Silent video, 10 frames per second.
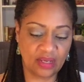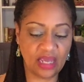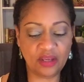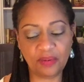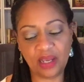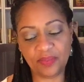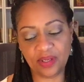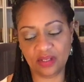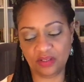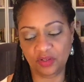You
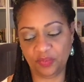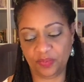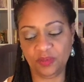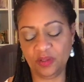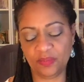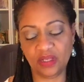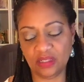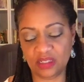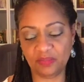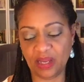might be
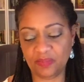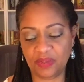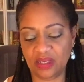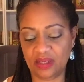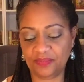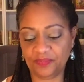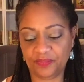this might be,